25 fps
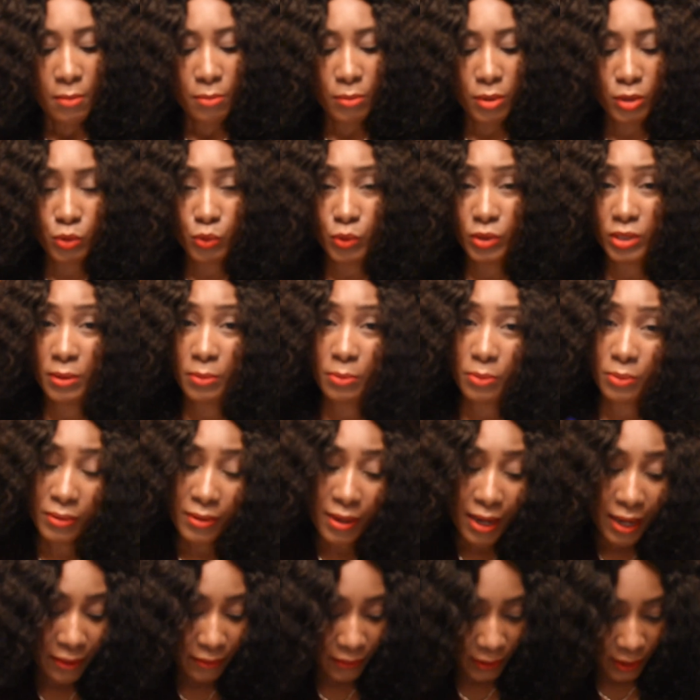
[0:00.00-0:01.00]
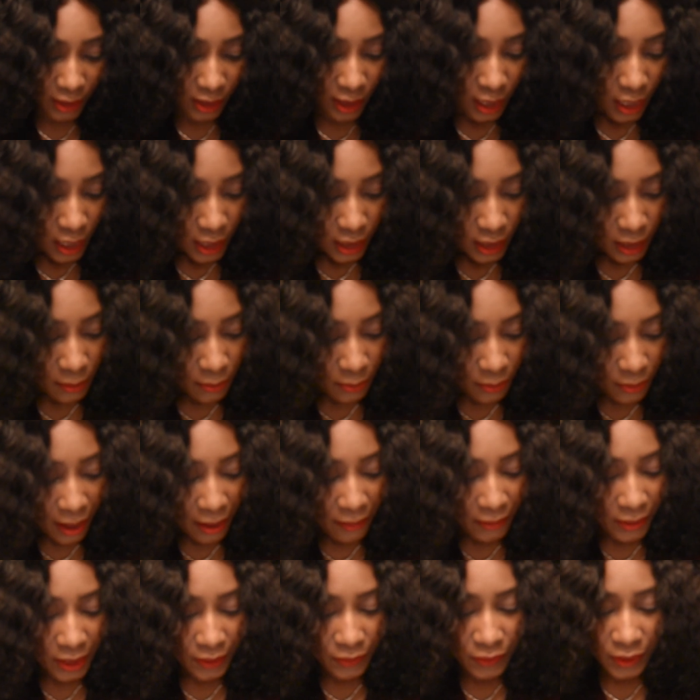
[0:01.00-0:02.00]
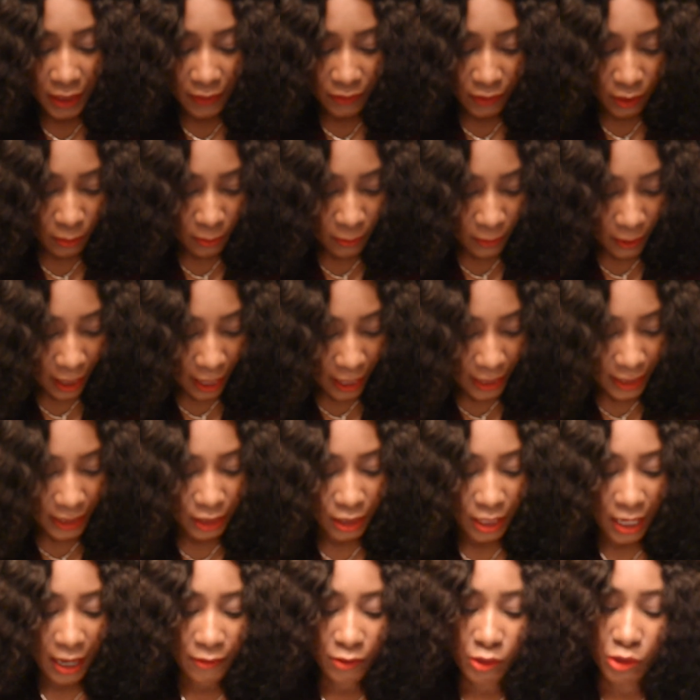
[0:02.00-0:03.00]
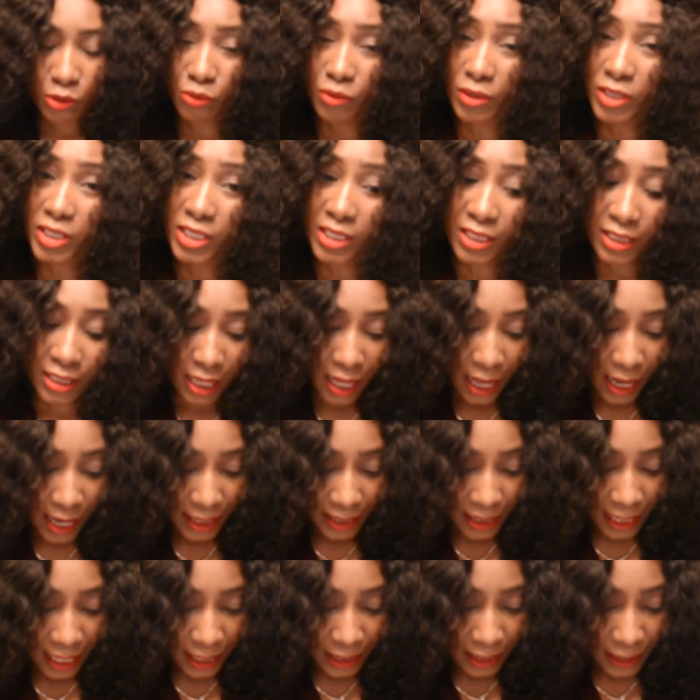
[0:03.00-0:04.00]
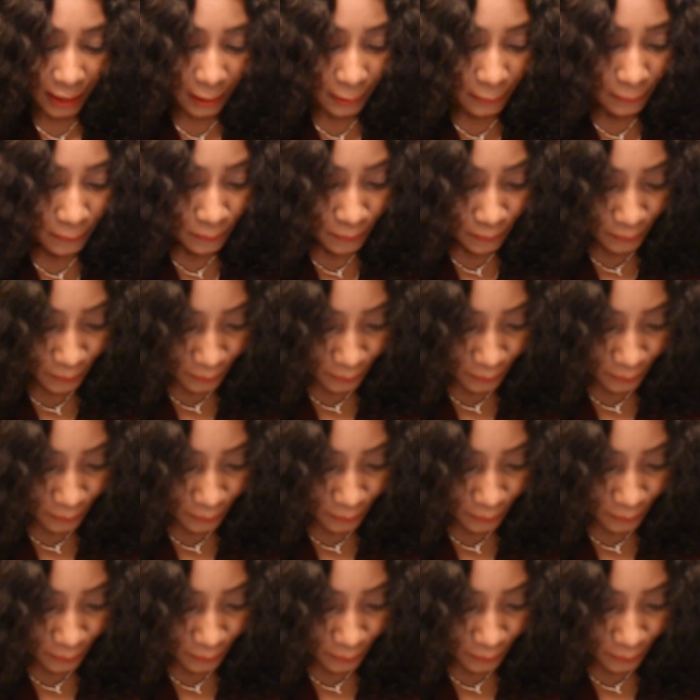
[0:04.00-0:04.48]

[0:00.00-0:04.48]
with the private, even after buying it, you have to register it at